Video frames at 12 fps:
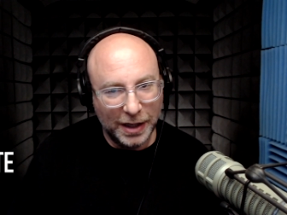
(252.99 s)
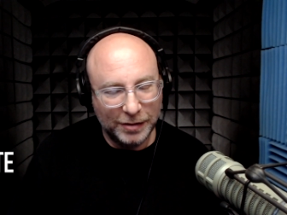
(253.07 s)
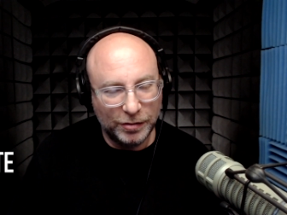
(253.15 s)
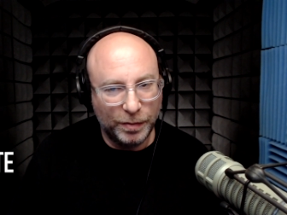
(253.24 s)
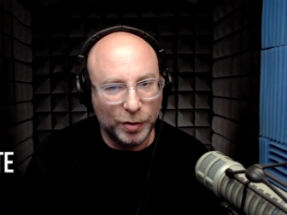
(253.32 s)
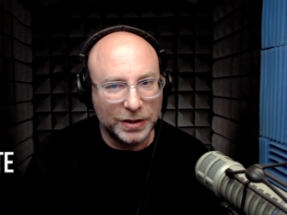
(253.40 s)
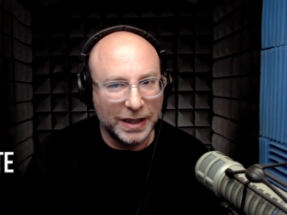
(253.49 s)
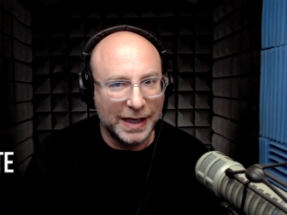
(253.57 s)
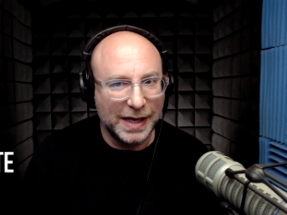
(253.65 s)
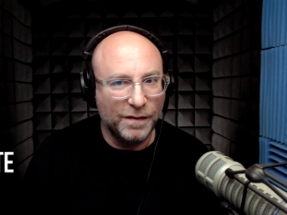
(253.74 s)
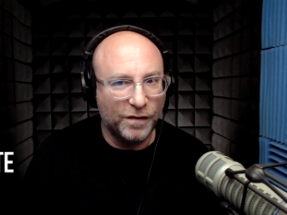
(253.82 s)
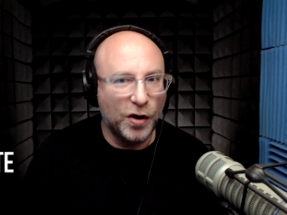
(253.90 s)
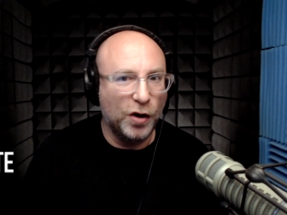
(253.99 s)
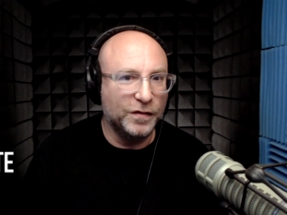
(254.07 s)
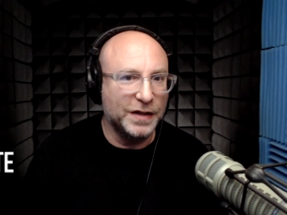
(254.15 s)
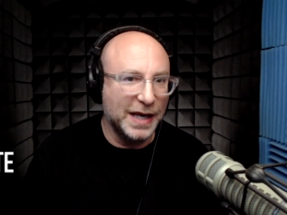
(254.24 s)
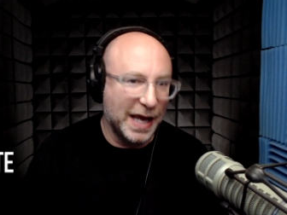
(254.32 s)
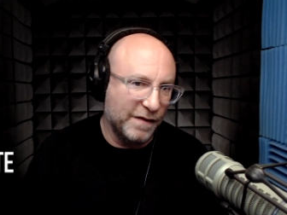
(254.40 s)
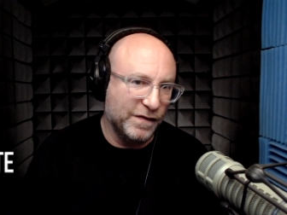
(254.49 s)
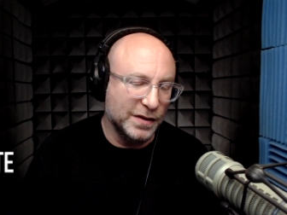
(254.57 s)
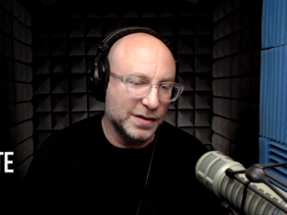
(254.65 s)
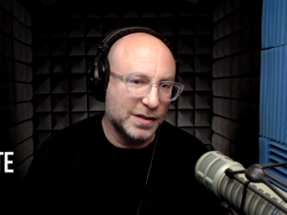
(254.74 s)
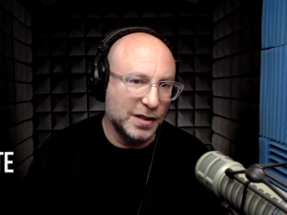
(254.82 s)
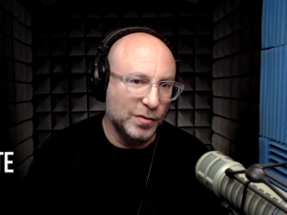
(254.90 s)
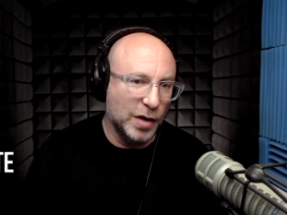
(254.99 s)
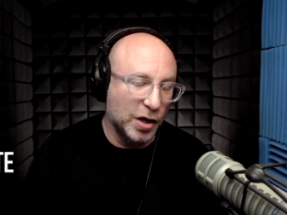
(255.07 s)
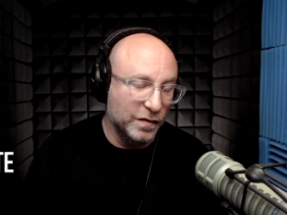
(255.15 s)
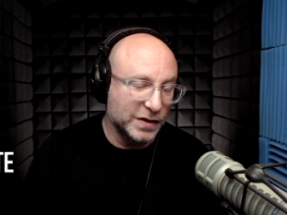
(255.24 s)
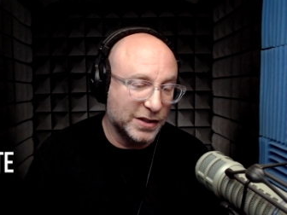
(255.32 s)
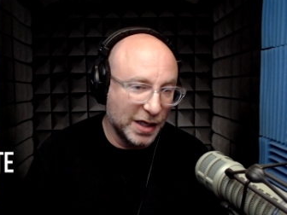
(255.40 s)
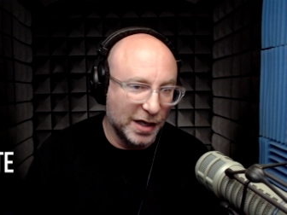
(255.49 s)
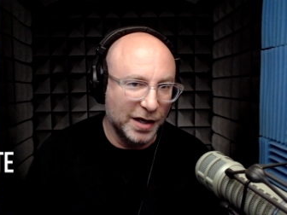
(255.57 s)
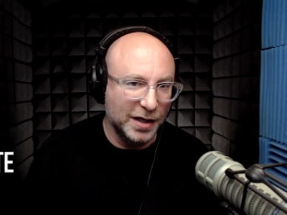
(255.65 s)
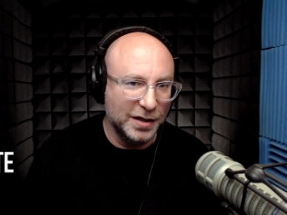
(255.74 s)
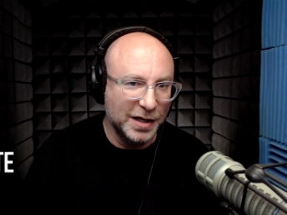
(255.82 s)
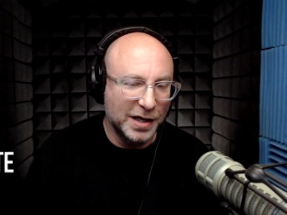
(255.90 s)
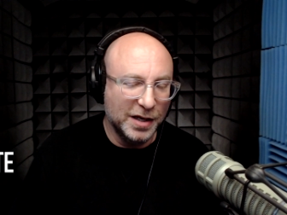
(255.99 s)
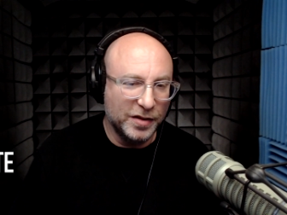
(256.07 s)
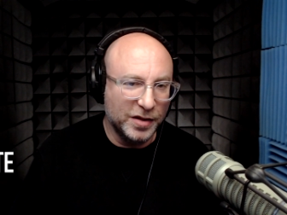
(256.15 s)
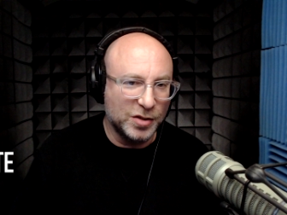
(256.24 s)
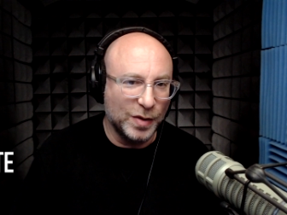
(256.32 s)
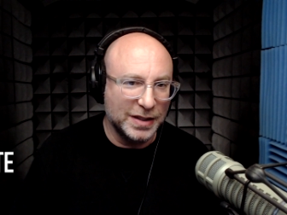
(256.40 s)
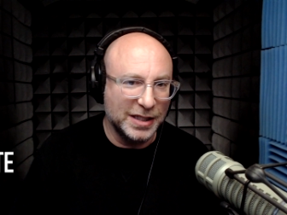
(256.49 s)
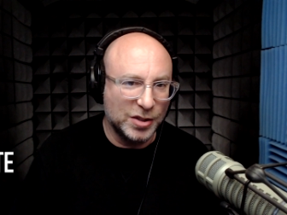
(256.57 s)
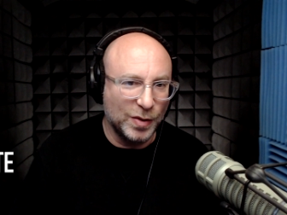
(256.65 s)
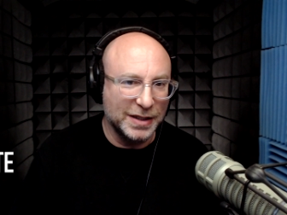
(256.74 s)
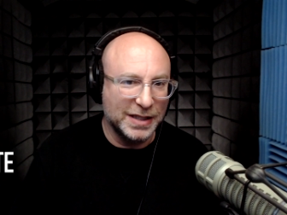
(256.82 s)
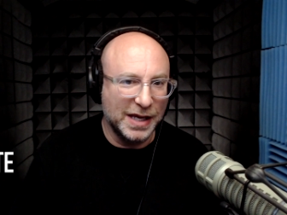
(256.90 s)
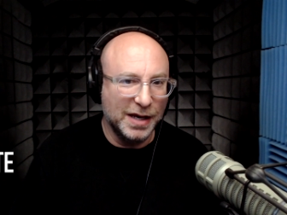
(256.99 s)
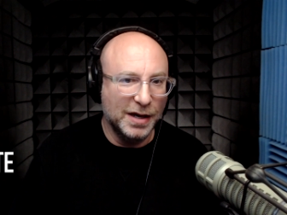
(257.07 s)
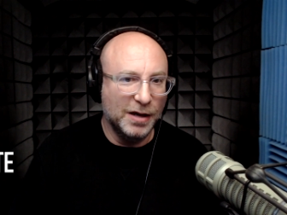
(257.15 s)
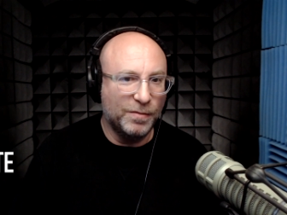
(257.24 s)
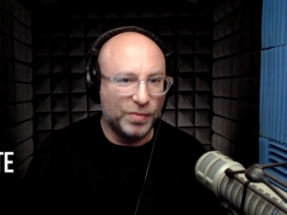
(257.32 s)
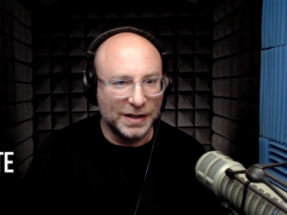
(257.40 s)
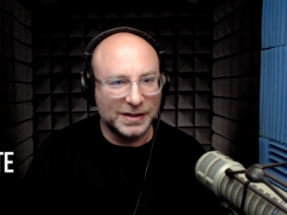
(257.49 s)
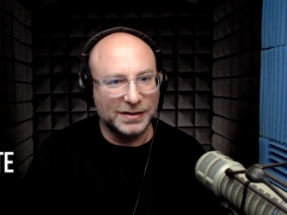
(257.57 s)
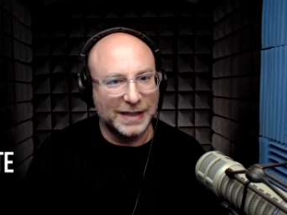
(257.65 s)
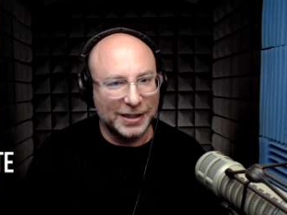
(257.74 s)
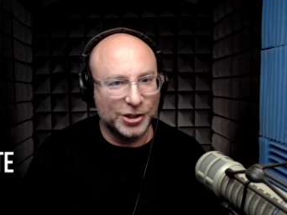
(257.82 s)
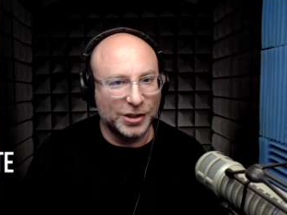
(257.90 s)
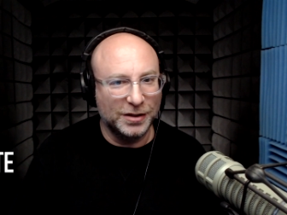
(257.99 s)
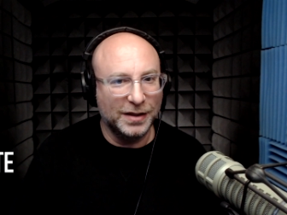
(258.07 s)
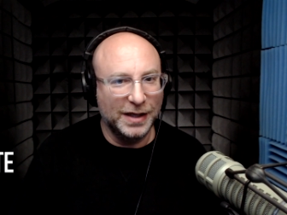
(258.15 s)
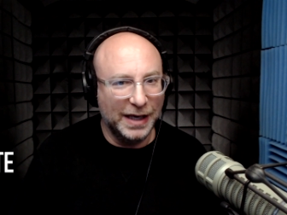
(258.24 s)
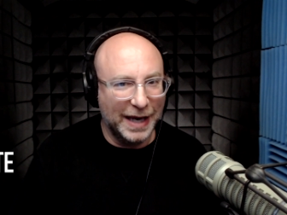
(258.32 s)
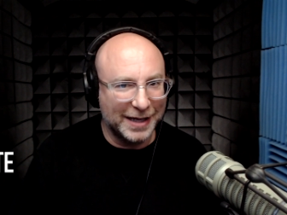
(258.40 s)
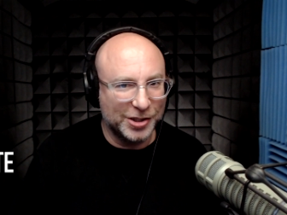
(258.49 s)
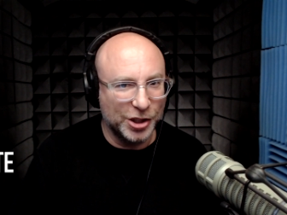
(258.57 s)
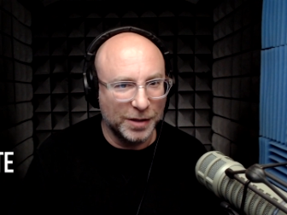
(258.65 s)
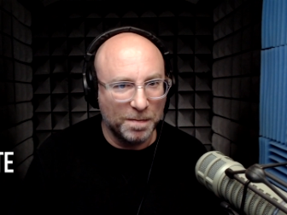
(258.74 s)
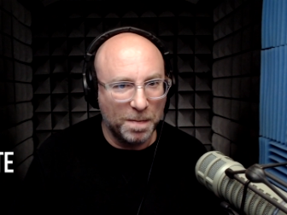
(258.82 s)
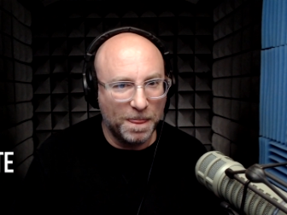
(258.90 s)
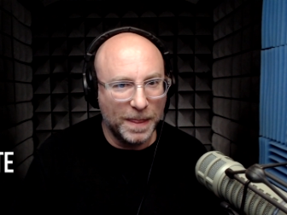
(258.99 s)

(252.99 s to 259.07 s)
reportedly involved in efforts to overturn the 2020 presidential election.